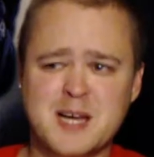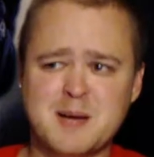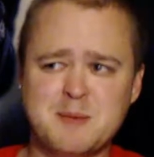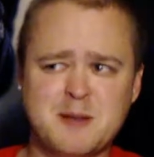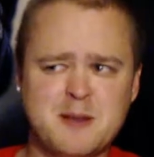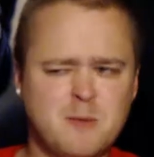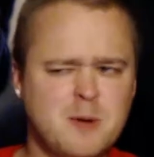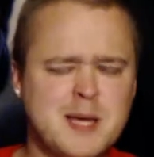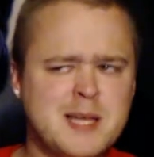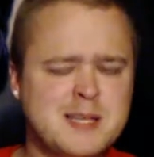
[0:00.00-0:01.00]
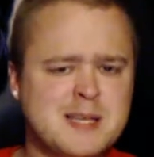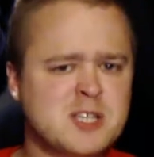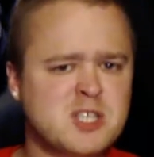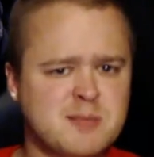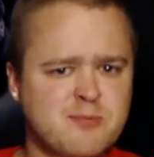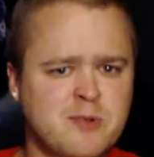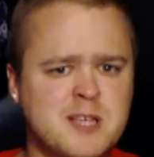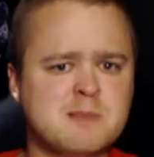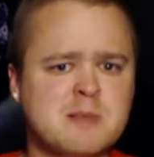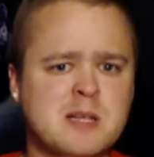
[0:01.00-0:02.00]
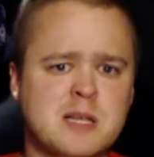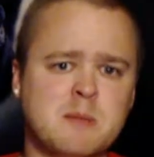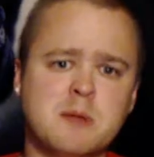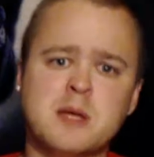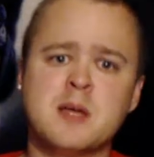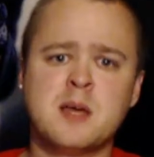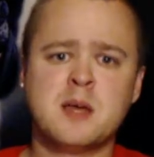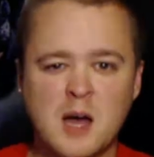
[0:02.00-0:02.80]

Um, in, in a way, he actually surprised me a little bit.